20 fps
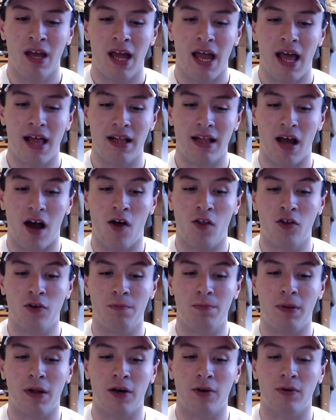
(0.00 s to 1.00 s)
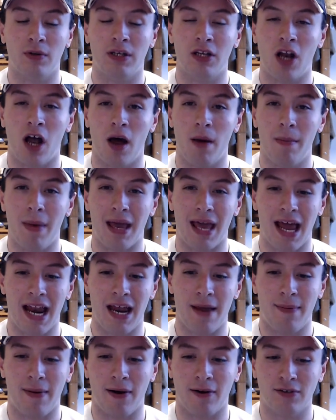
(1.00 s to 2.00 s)
And the other player who did not make
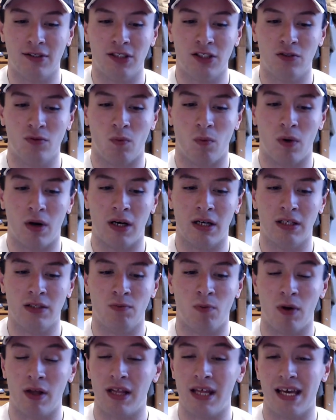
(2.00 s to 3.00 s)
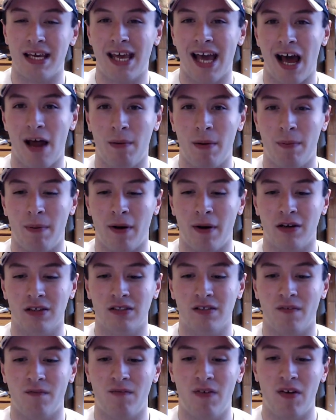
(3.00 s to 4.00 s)
any appearances was one of the academy
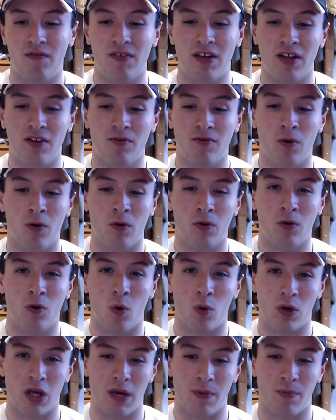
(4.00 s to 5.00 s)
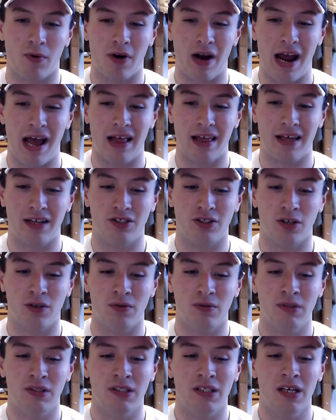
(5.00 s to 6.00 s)
players, 15-year-old goalkeeper Elliot
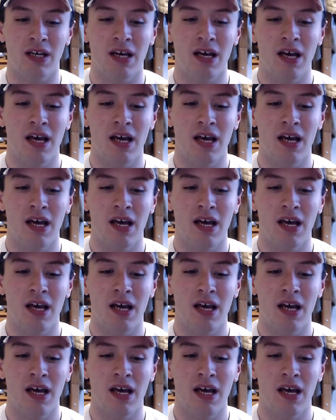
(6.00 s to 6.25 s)
Jones.